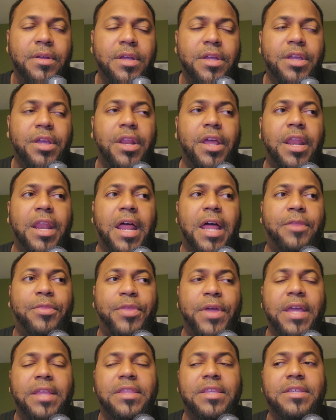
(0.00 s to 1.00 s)
You know, and I
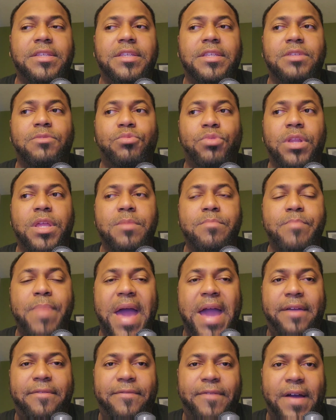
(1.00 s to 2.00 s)
think this is really
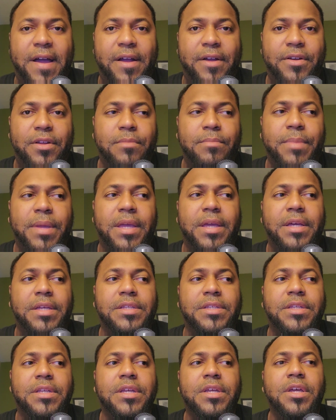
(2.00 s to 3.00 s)
backfiring him
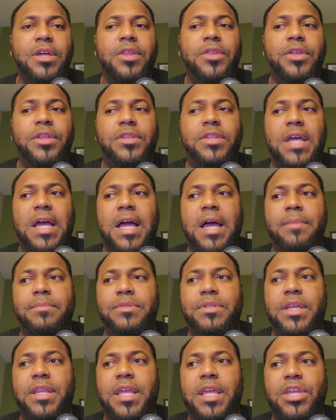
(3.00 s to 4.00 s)
because the
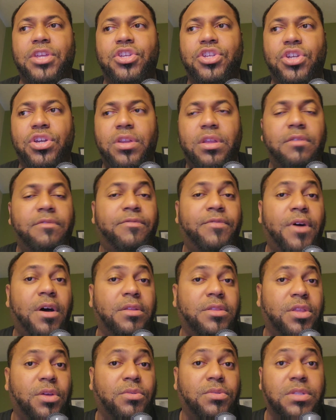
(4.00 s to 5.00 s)
times that he should have
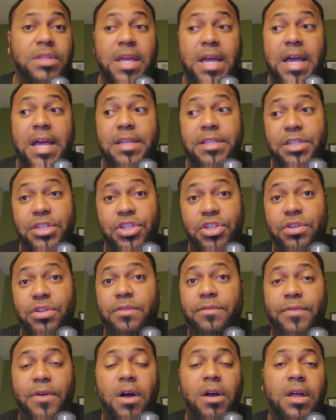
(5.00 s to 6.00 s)
fought those guys, he should
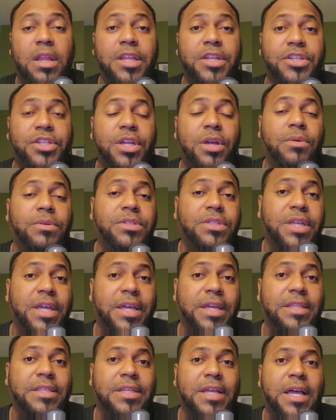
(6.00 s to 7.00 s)
have fought Klitschko a
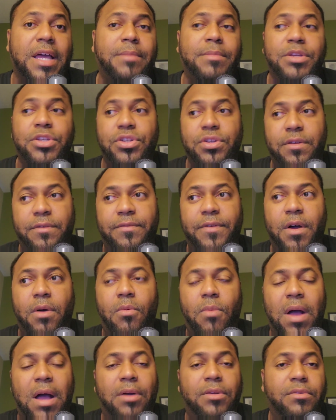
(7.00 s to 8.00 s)
second time, he should have
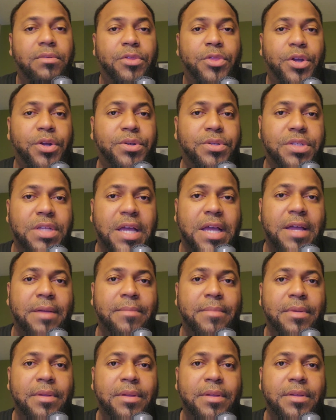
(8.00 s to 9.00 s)
fought Wilder a third time.
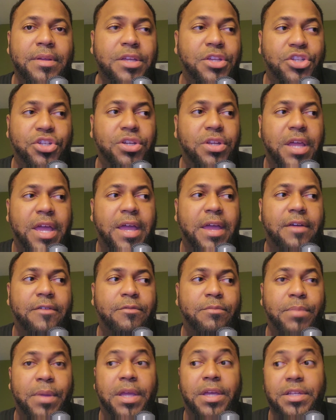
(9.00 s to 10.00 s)
He should
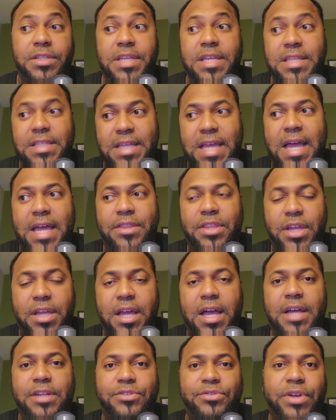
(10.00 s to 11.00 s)
have because he signed the
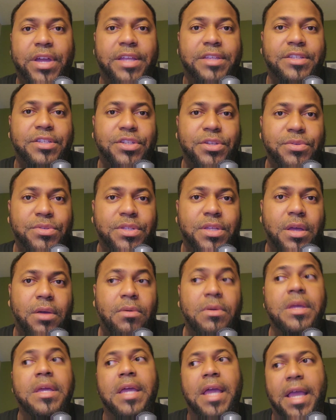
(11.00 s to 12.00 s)
contracts to do
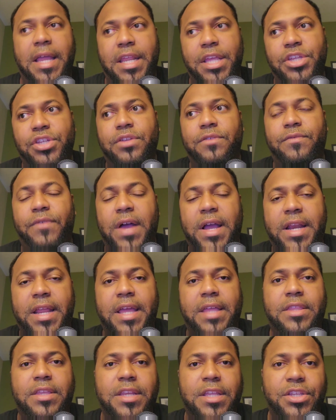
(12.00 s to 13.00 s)
so. And he should fight
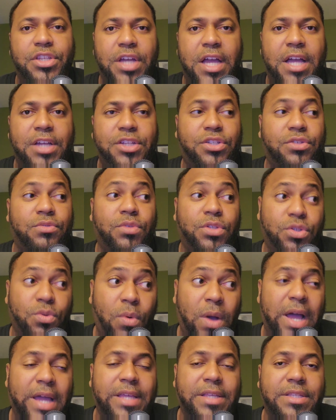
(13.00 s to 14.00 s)
Anthony Joshua
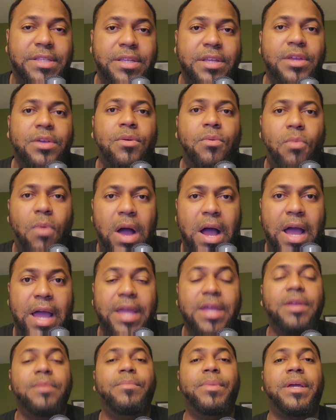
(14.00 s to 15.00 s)
twice. Why?
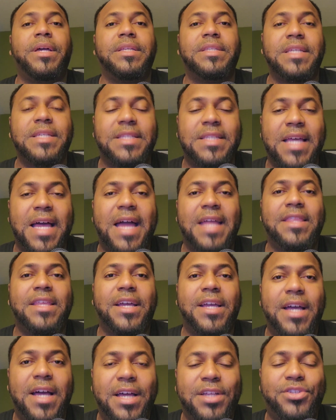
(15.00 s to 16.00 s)
Because he signed the
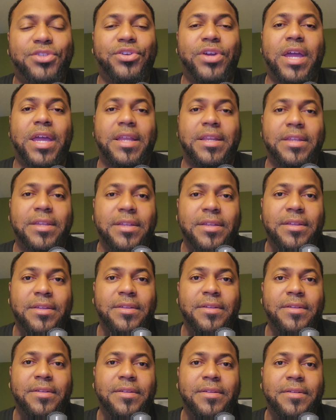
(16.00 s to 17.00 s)
contract.
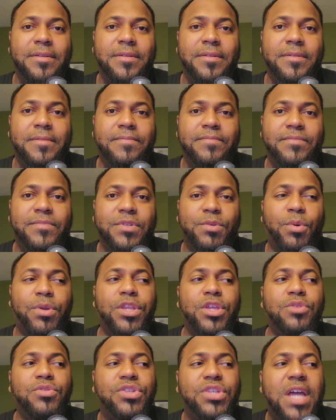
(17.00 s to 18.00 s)
So when
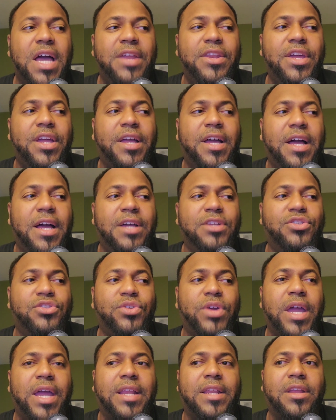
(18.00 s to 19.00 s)
you sign the
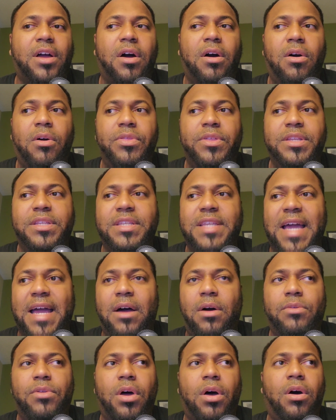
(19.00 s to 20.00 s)
contract, all the
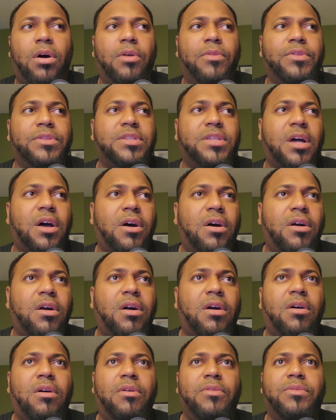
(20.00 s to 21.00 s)
doubt, all the talk,
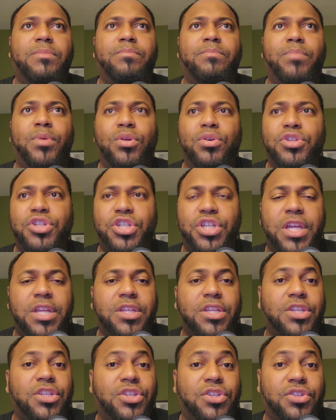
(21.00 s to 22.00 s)
all the
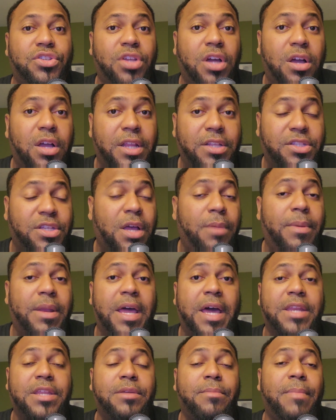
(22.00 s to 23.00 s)
bullshit that you talk that's coming
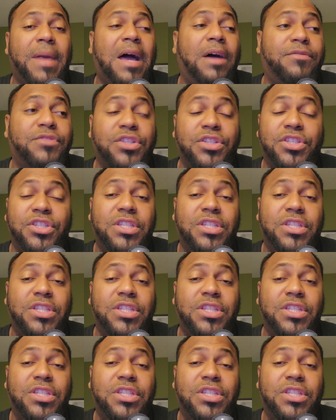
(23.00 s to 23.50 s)
out of your mouth should